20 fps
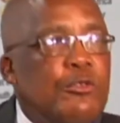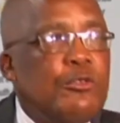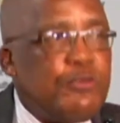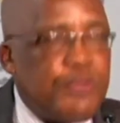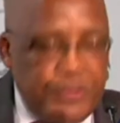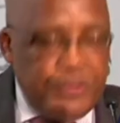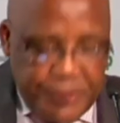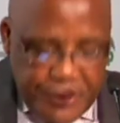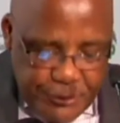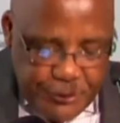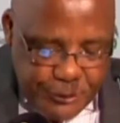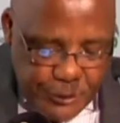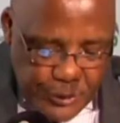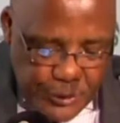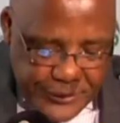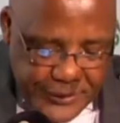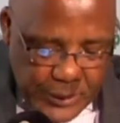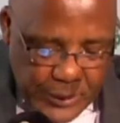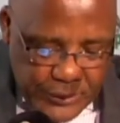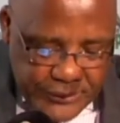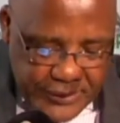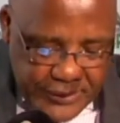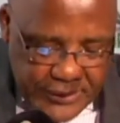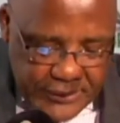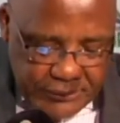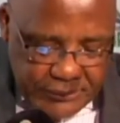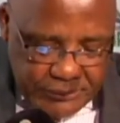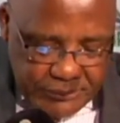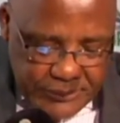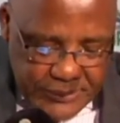
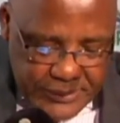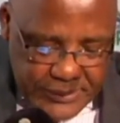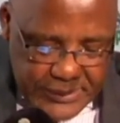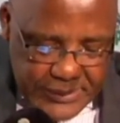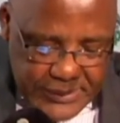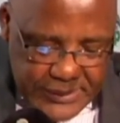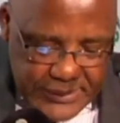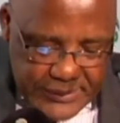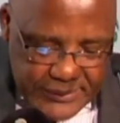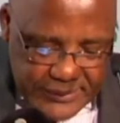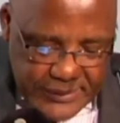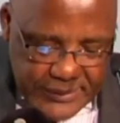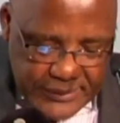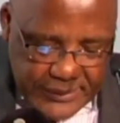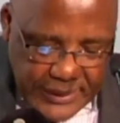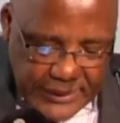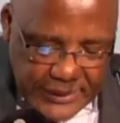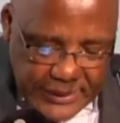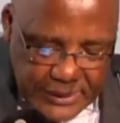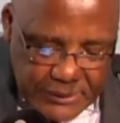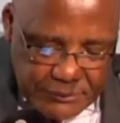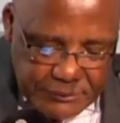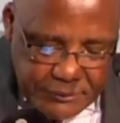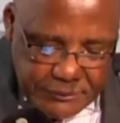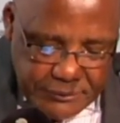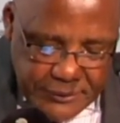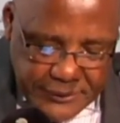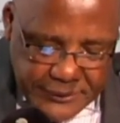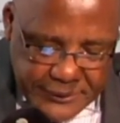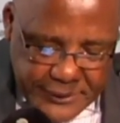
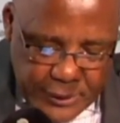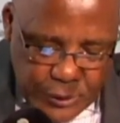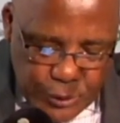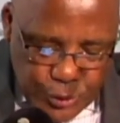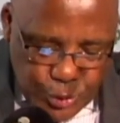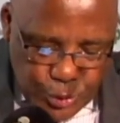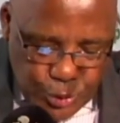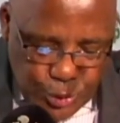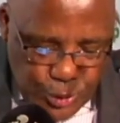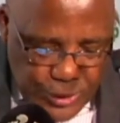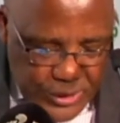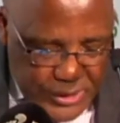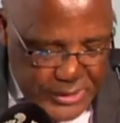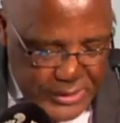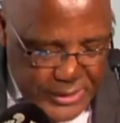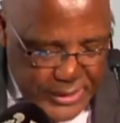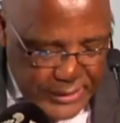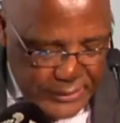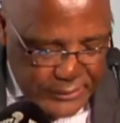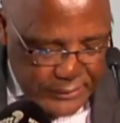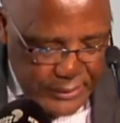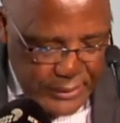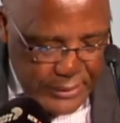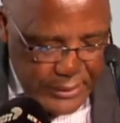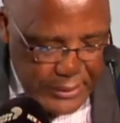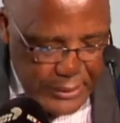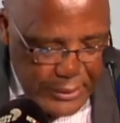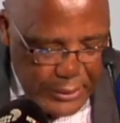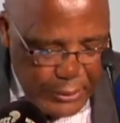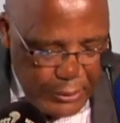54,653 Lesotho nationals
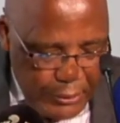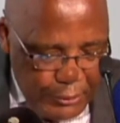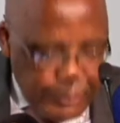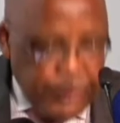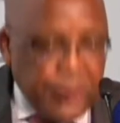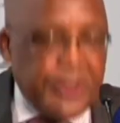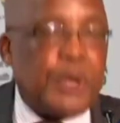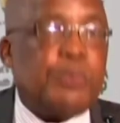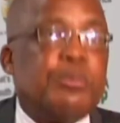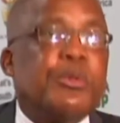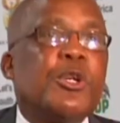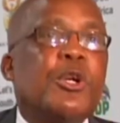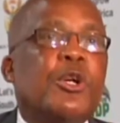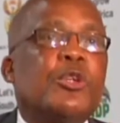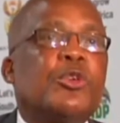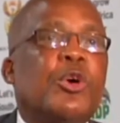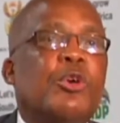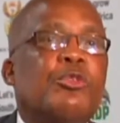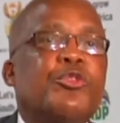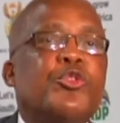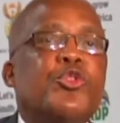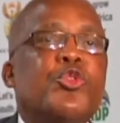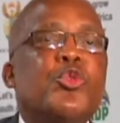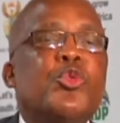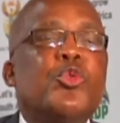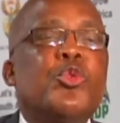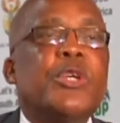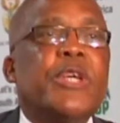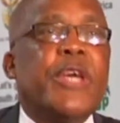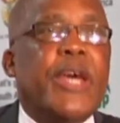for a period of
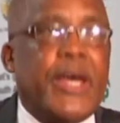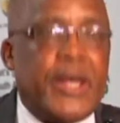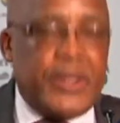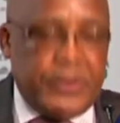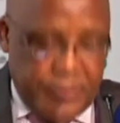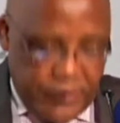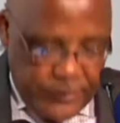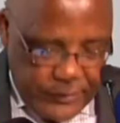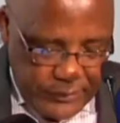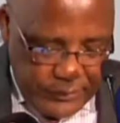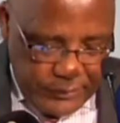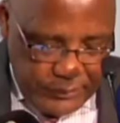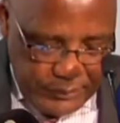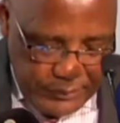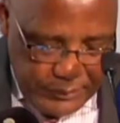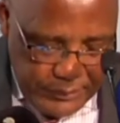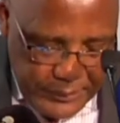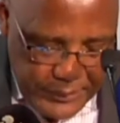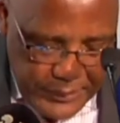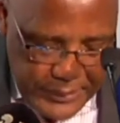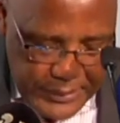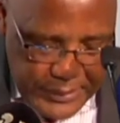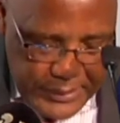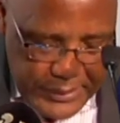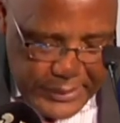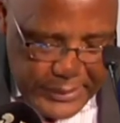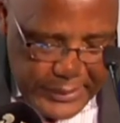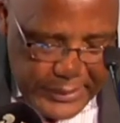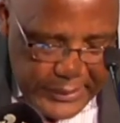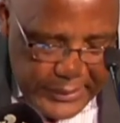2 years.
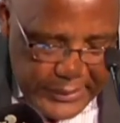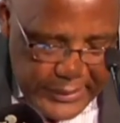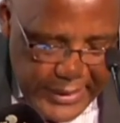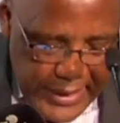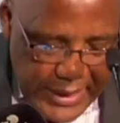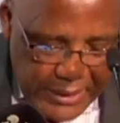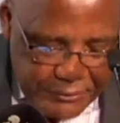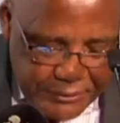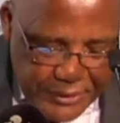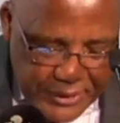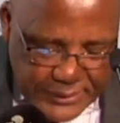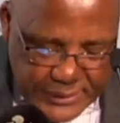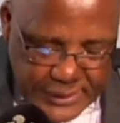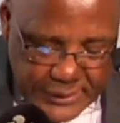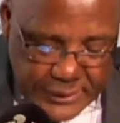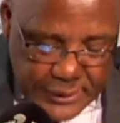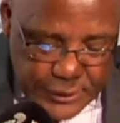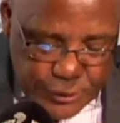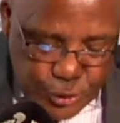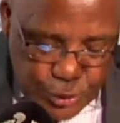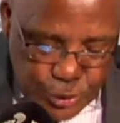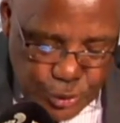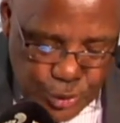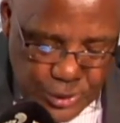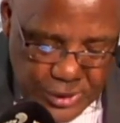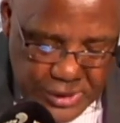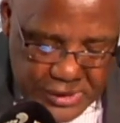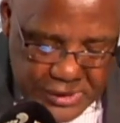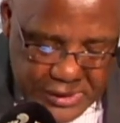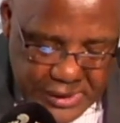The affected Lesotho
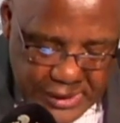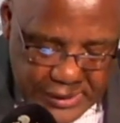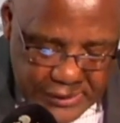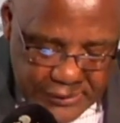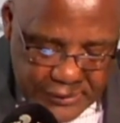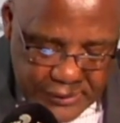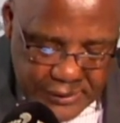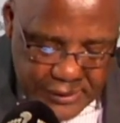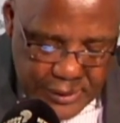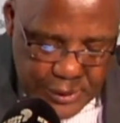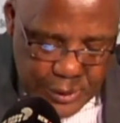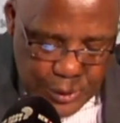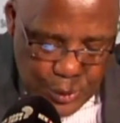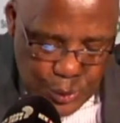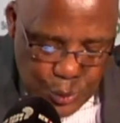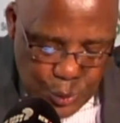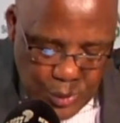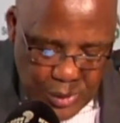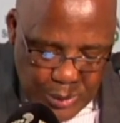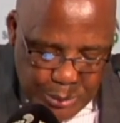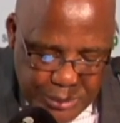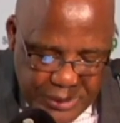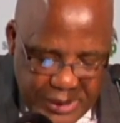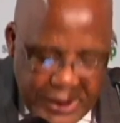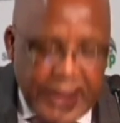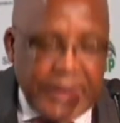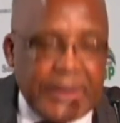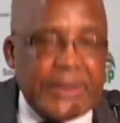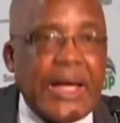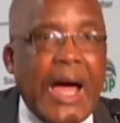nationals will
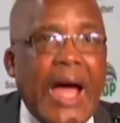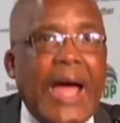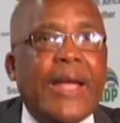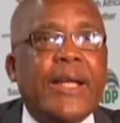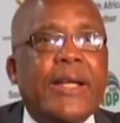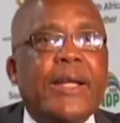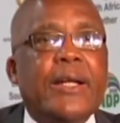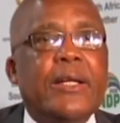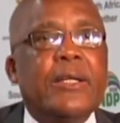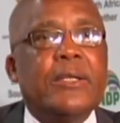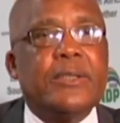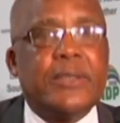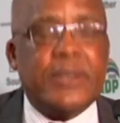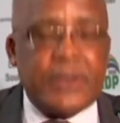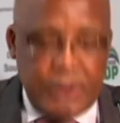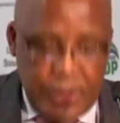be entitled